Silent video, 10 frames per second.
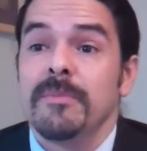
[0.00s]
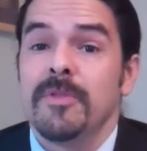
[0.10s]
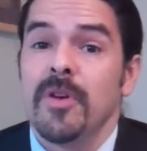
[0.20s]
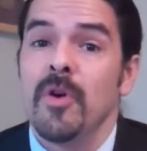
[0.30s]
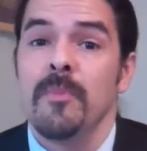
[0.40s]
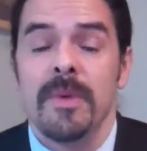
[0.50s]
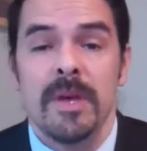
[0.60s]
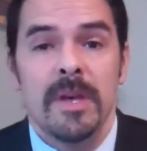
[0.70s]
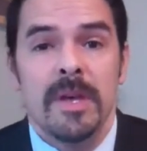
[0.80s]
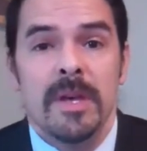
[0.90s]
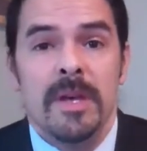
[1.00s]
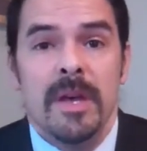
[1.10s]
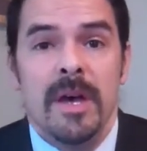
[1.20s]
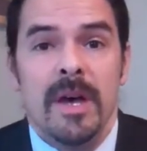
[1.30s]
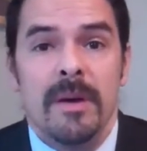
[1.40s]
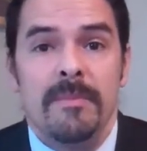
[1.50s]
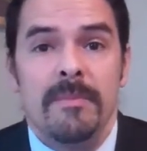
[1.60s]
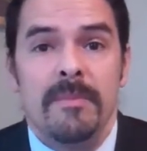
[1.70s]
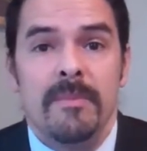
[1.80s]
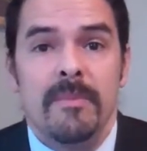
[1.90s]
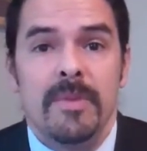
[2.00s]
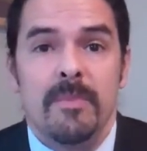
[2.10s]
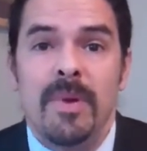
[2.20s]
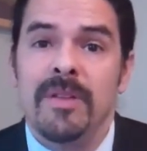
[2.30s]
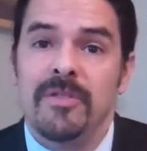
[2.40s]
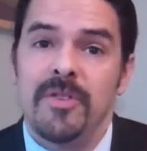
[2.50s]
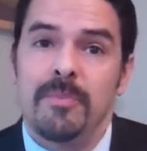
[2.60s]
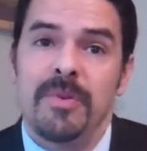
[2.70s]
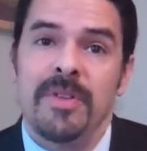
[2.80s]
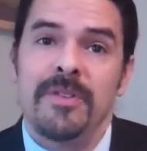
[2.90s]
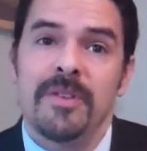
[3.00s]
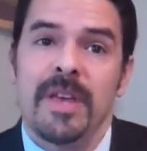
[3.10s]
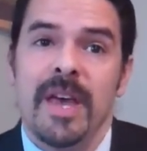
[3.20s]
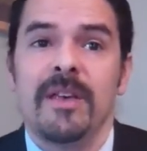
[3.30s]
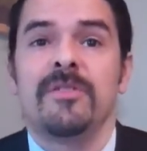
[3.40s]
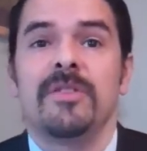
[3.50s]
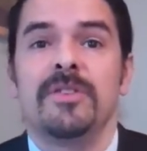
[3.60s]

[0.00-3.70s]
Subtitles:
So when the prosecutor presents a case,